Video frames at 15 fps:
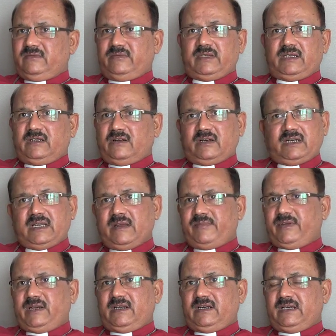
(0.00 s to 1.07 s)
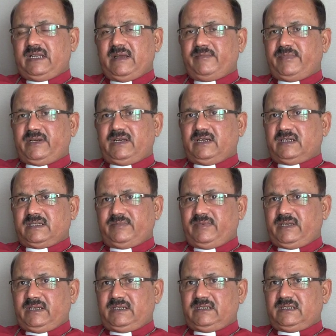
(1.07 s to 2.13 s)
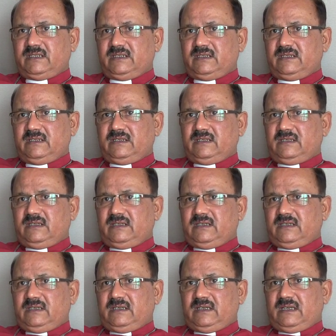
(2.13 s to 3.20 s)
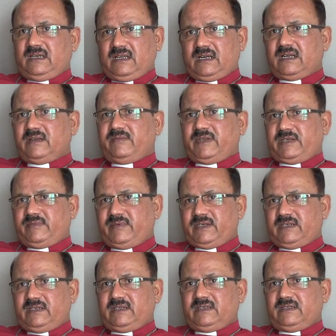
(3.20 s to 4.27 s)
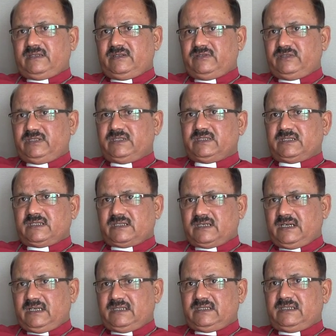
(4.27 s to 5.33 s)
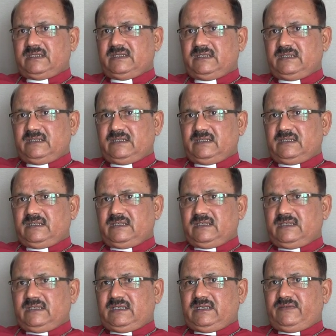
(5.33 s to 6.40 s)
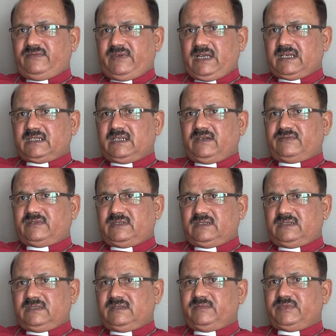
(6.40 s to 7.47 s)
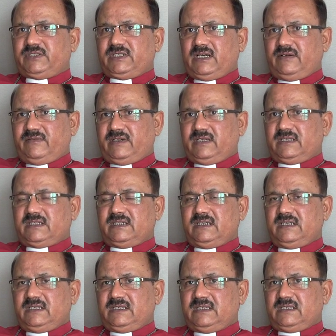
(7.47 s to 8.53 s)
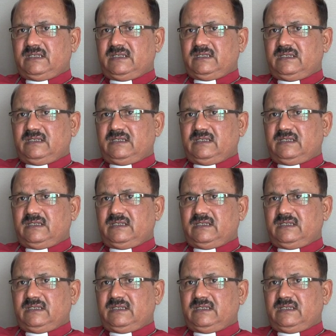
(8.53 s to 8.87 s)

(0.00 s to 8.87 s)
will not dampen our spirits and our commitment to Jesus Christ. In fact, after the Peshawar incidents,